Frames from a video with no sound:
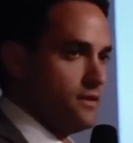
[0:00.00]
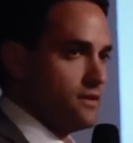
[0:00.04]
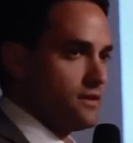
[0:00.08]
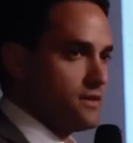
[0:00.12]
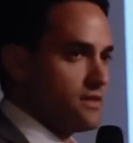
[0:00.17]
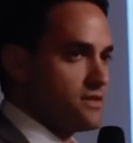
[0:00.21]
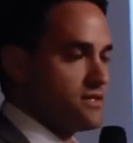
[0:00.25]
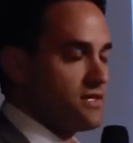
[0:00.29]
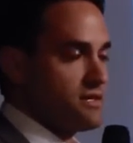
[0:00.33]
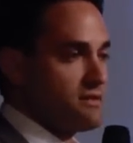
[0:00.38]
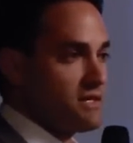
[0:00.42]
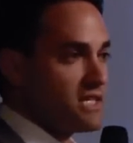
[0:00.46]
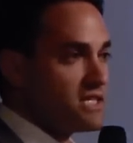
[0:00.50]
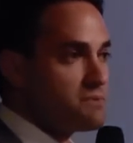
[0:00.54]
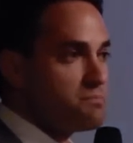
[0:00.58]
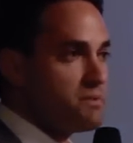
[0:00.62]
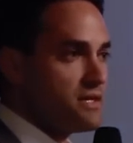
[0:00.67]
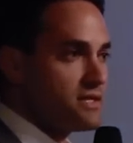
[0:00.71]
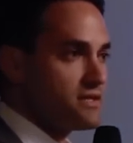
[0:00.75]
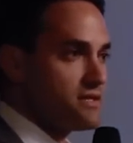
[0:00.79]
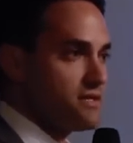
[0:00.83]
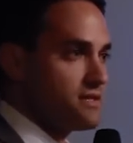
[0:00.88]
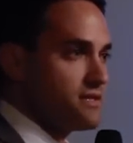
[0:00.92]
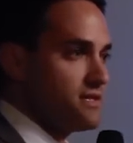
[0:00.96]
Because this
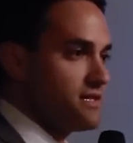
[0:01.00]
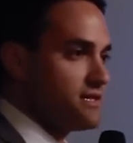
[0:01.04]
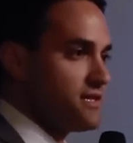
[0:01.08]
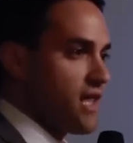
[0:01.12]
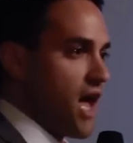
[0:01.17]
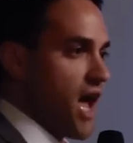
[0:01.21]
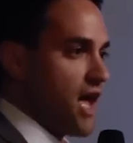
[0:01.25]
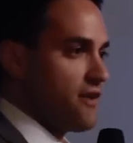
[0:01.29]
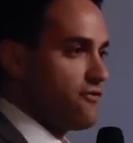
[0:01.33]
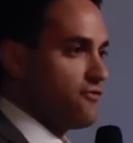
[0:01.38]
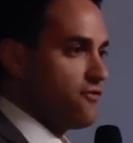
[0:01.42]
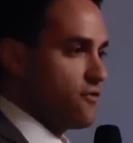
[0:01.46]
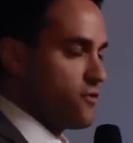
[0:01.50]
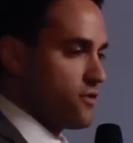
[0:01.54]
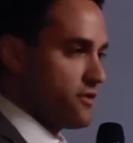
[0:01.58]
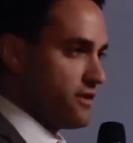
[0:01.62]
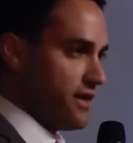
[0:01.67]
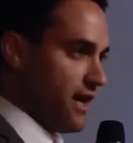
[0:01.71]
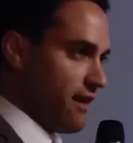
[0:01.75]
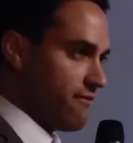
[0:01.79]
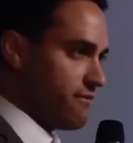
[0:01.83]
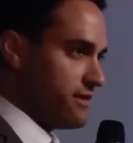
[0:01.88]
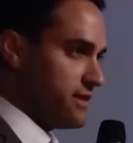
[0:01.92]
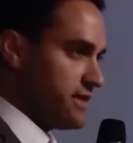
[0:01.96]
business is not for
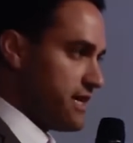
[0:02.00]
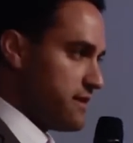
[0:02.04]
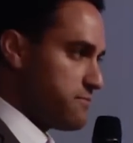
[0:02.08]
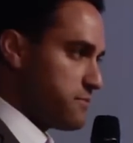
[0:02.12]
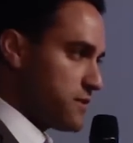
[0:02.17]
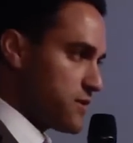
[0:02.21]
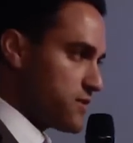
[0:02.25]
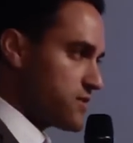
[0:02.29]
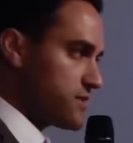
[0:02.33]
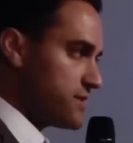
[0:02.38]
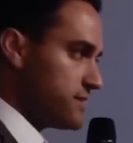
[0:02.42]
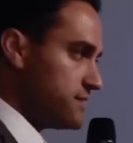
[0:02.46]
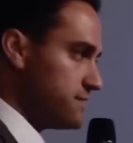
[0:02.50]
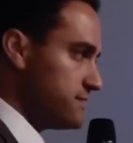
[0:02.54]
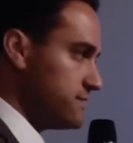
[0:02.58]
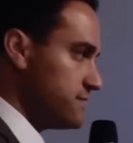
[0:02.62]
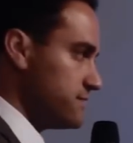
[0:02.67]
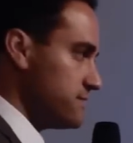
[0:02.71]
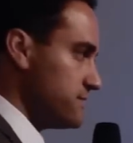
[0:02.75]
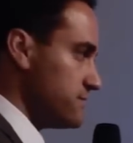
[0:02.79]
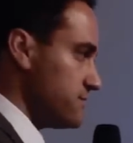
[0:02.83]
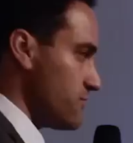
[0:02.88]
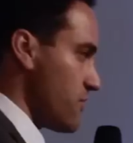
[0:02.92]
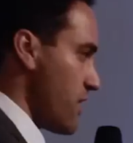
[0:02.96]
the everyday person,
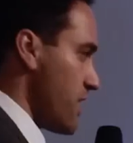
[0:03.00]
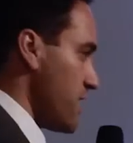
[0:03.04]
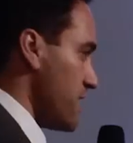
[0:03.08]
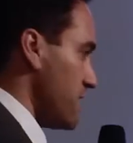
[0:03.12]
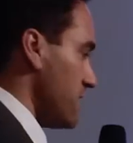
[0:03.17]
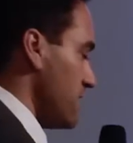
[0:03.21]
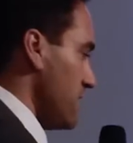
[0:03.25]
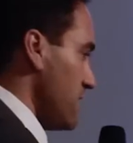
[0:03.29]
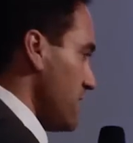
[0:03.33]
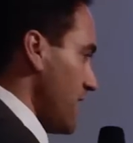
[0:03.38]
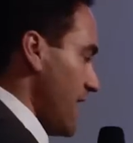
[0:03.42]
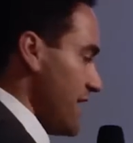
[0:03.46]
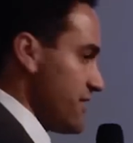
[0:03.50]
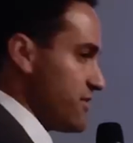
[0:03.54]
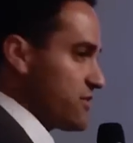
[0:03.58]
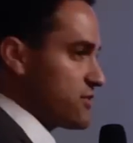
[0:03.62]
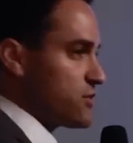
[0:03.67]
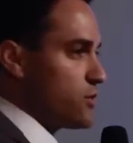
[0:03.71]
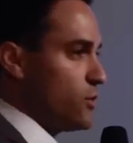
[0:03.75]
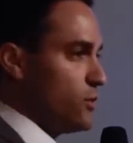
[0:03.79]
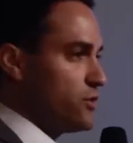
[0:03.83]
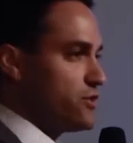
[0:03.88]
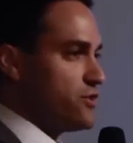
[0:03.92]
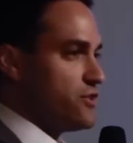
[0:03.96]
right? I just
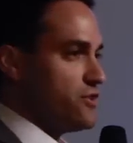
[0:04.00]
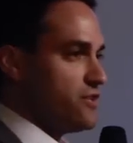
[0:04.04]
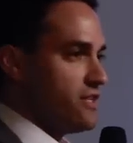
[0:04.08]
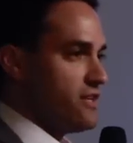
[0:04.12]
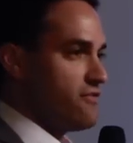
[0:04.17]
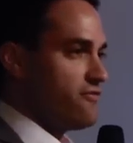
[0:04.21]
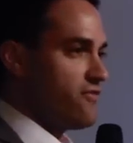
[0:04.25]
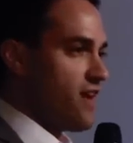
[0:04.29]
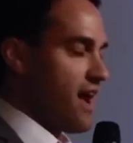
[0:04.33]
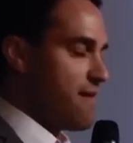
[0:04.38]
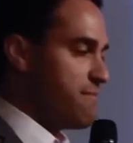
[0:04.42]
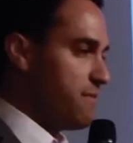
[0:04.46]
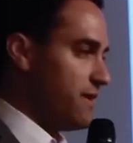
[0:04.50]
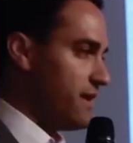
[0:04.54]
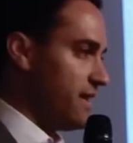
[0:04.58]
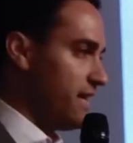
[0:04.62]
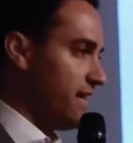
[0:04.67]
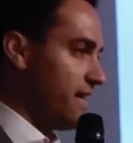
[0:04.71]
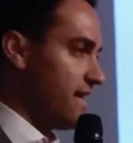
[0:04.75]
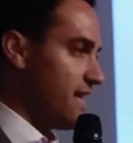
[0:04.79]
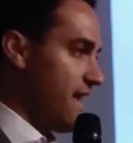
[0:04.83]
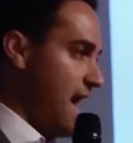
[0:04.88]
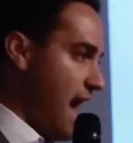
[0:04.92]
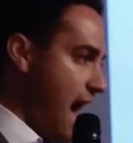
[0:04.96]
told you need $5 million
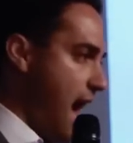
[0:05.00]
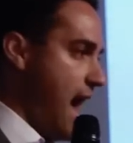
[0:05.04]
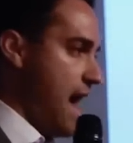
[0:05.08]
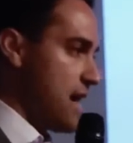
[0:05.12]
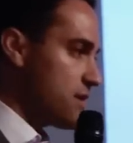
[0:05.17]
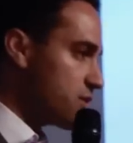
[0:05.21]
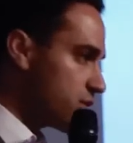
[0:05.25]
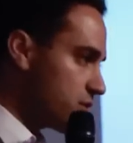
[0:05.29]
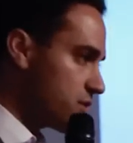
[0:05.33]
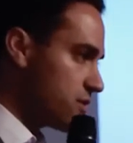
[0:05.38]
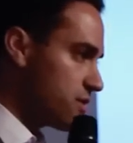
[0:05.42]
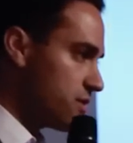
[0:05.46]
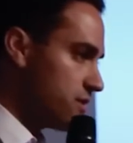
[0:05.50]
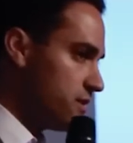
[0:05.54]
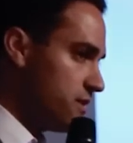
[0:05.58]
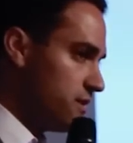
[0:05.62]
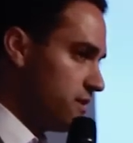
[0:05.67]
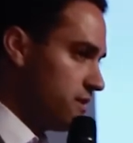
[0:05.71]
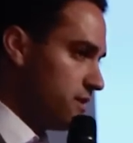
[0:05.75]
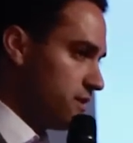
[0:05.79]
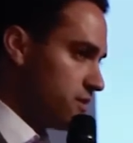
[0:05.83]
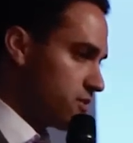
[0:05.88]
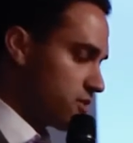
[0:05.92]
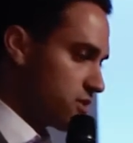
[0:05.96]
in cash
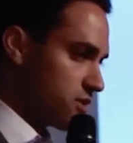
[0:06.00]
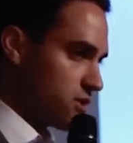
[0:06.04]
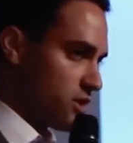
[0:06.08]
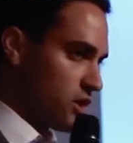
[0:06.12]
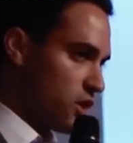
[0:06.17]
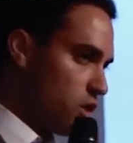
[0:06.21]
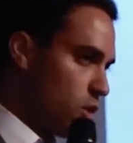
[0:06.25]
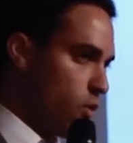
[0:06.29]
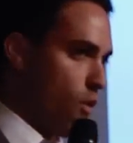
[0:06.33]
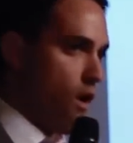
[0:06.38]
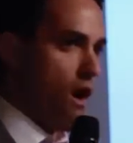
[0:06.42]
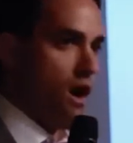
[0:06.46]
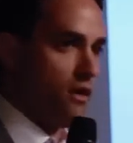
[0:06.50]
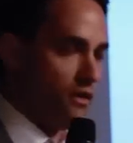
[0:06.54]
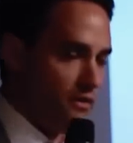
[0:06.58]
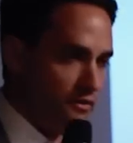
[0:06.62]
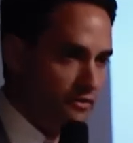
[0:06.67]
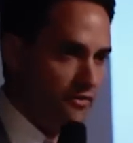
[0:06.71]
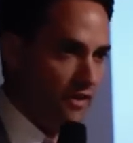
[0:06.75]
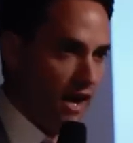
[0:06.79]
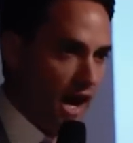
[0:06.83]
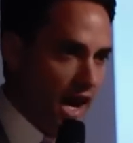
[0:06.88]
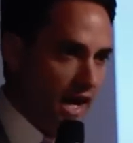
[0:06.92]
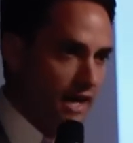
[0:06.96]
just to
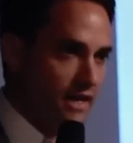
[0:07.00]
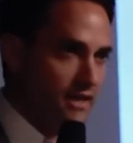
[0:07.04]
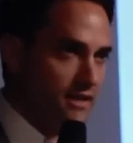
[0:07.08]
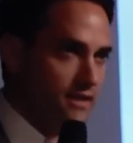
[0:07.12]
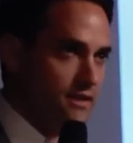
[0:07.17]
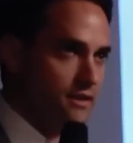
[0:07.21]
qualify.